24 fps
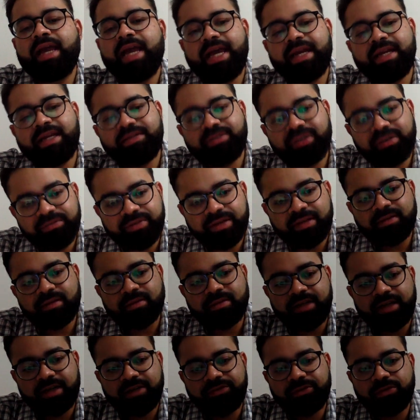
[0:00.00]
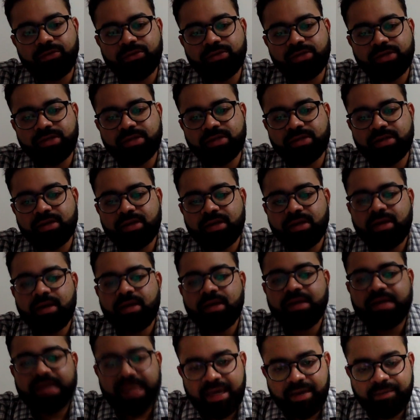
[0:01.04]
And even when the telephones
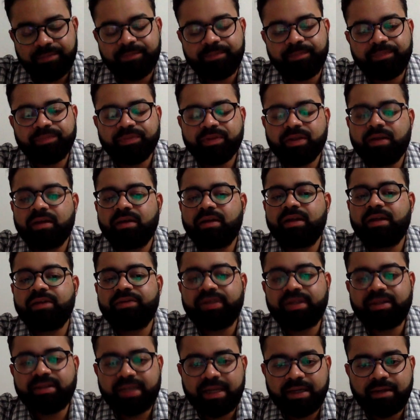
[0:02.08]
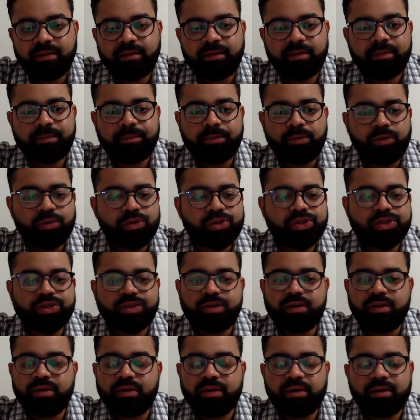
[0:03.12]
came, even then the post
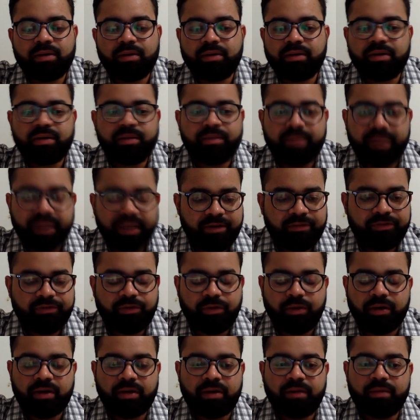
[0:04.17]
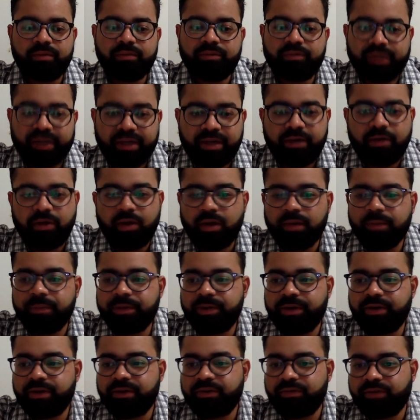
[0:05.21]
remained for a very long
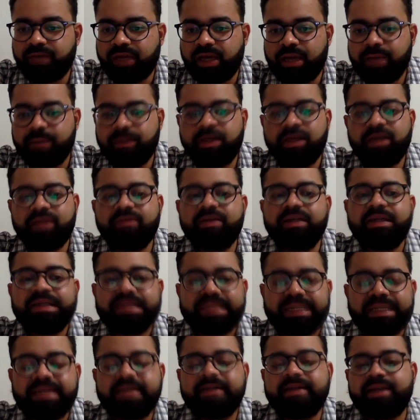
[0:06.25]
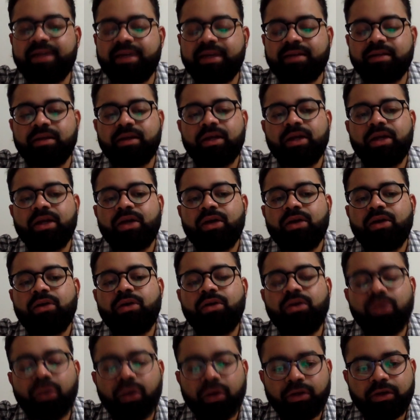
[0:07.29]
period of time. And even till date,
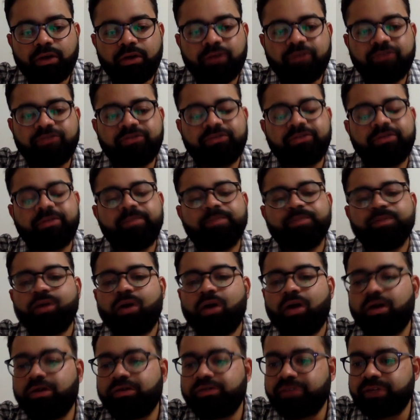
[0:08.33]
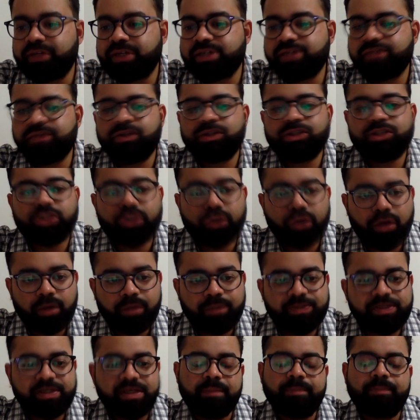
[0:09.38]
lot of offers for
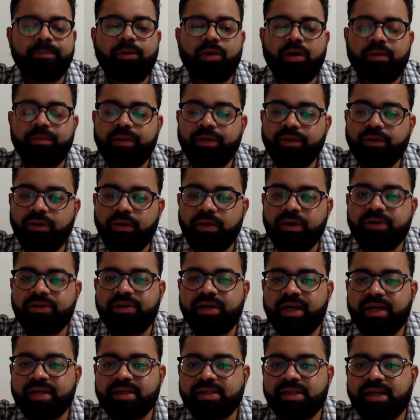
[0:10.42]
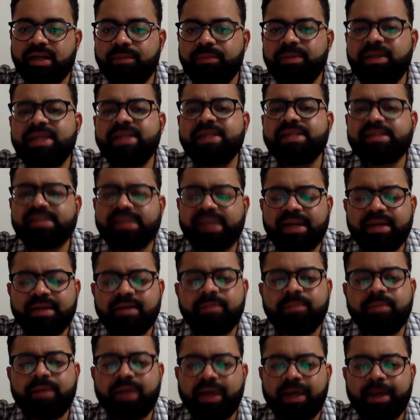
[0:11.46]
jobs, employment contracts are being
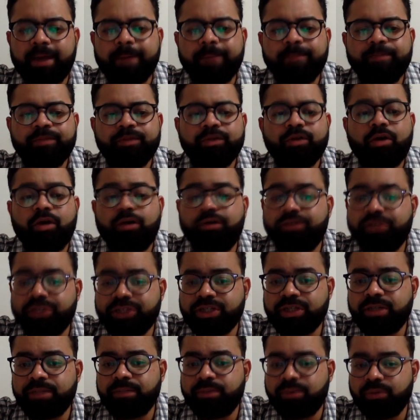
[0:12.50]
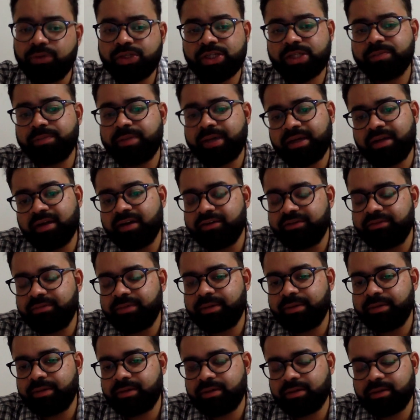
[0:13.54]
sent by official posts by
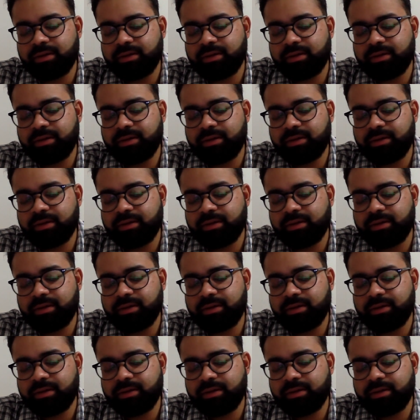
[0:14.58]
government